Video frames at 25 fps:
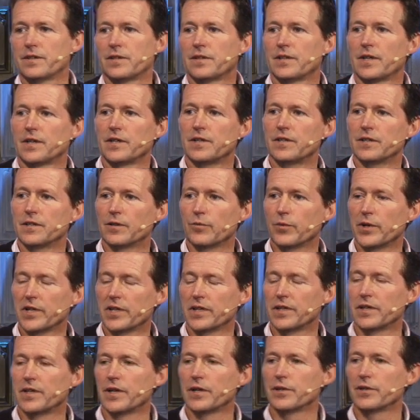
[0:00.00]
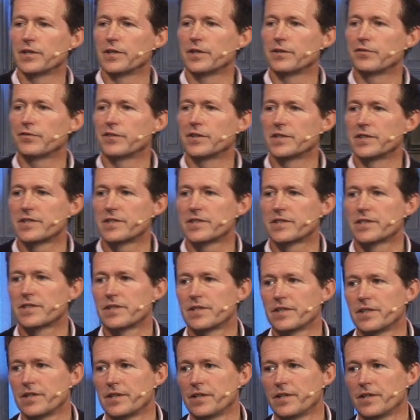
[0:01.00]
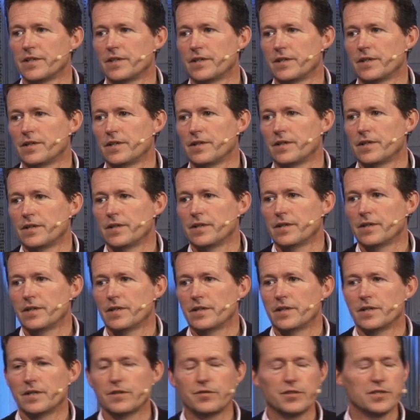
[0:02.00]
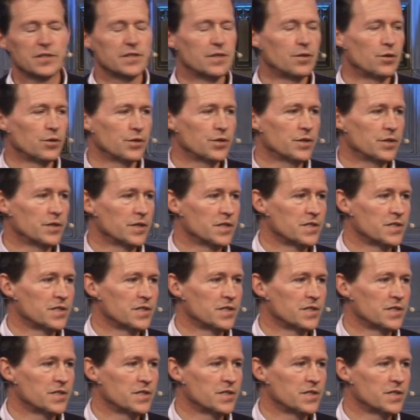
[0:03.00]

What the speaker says: Thank you that we can know that if it's not good,